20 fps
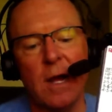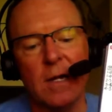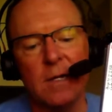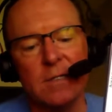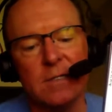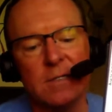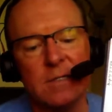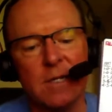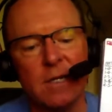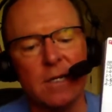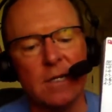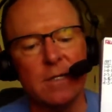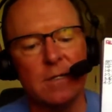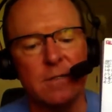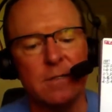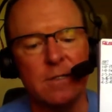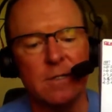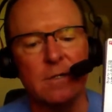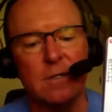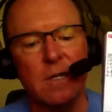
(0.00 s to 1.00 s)
back and
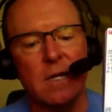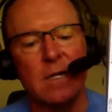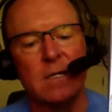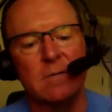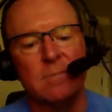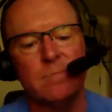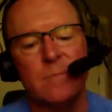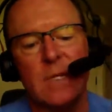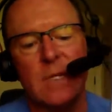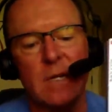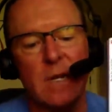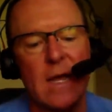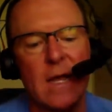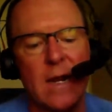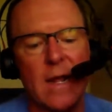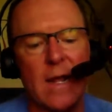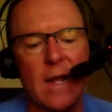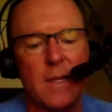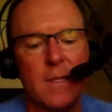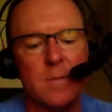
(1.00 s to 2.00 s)
say, like
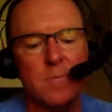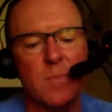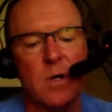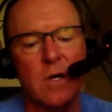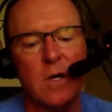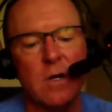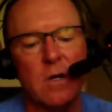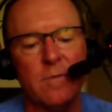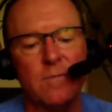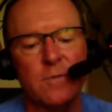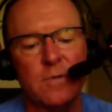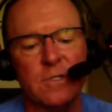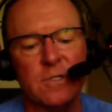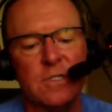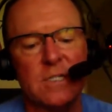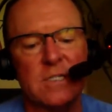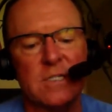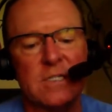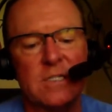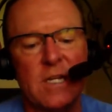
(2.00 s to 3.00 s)
Atlanta had the ball for
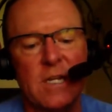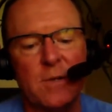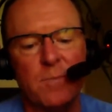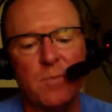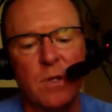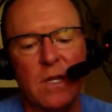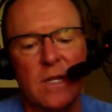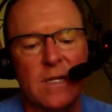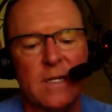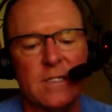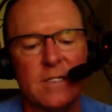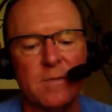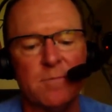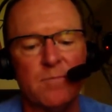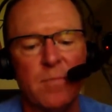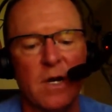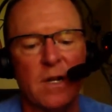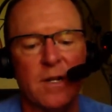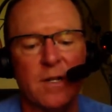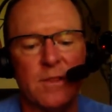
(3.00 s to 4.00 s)
16 plays and
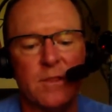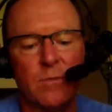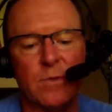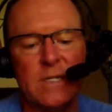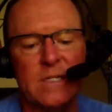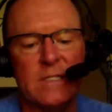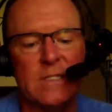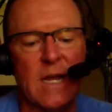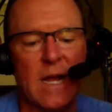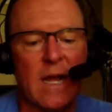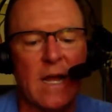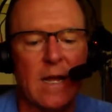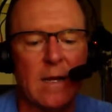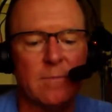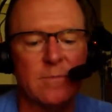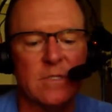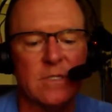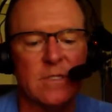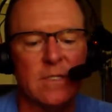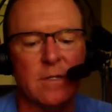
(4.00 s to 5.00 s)
punted 3
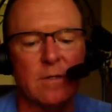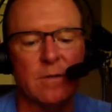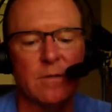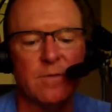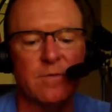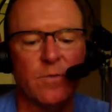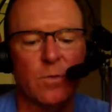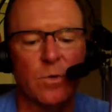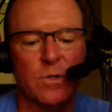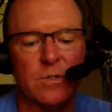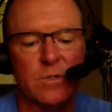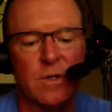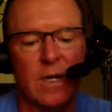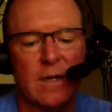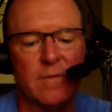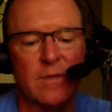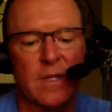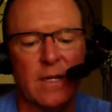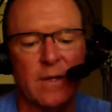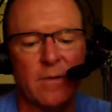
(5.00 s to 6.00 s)
times, and then on the 4th
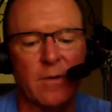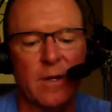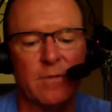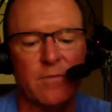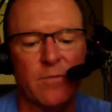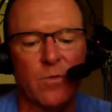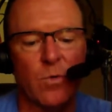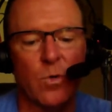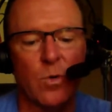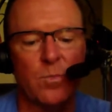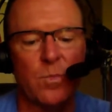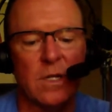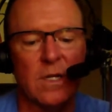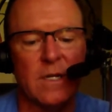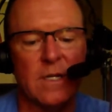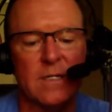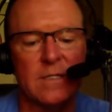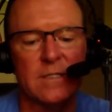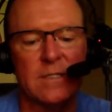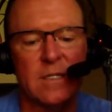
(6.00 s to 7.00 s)
drive, they ran 4
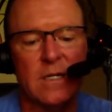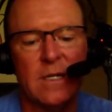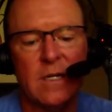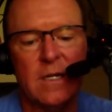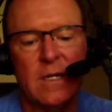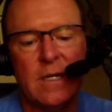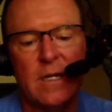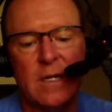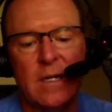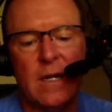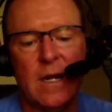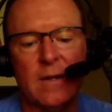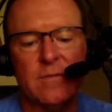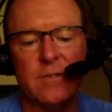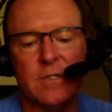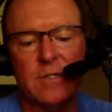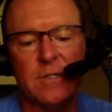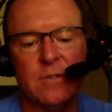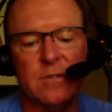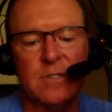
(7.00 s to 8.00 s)
plays
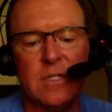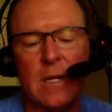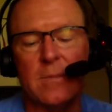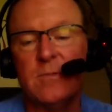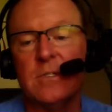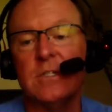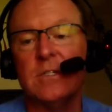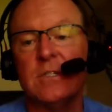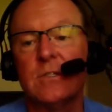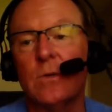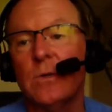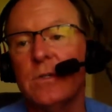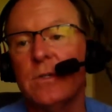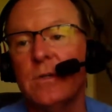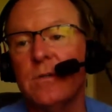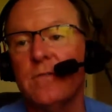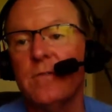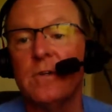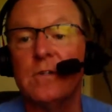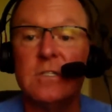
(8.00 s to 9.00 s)
after an interception and scored
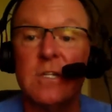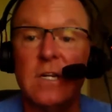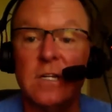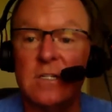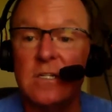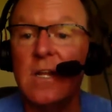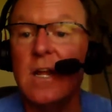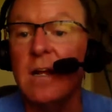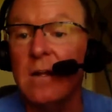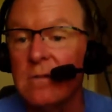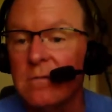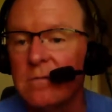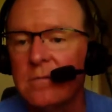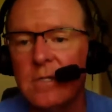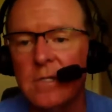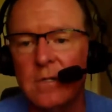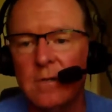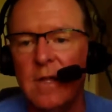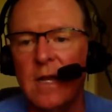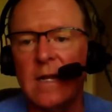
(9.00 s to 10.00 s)
their first touchdown,
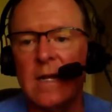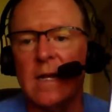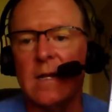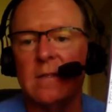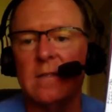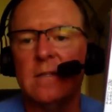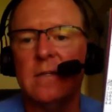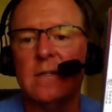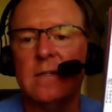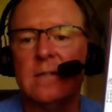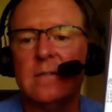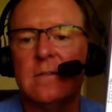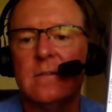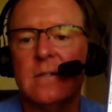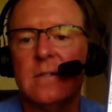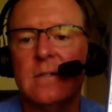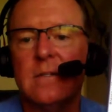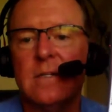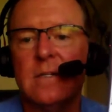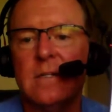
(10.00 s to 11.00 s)
that kind of thing.
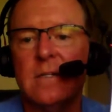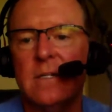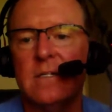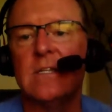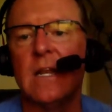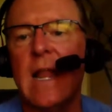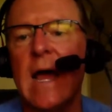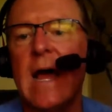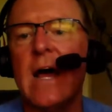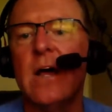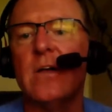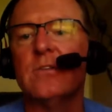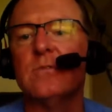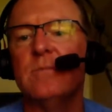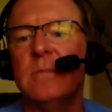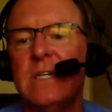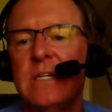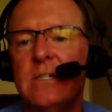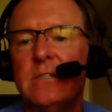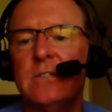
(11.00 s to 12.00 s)
It just
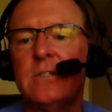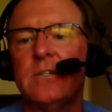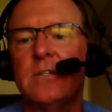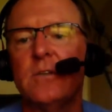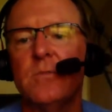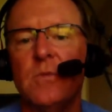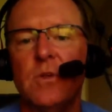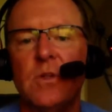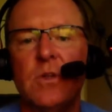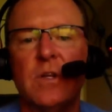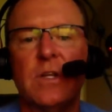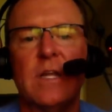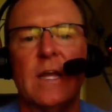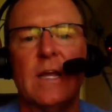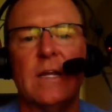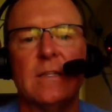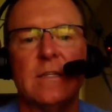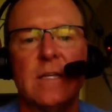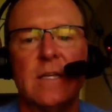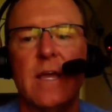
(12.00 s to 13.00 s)
allows me to
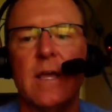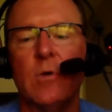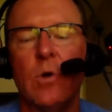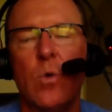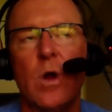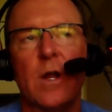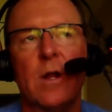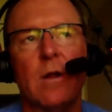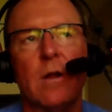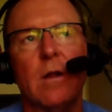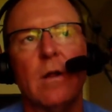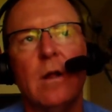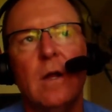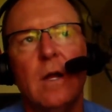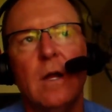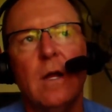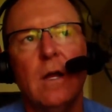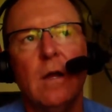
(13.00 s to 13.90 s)
communicate the game quicker.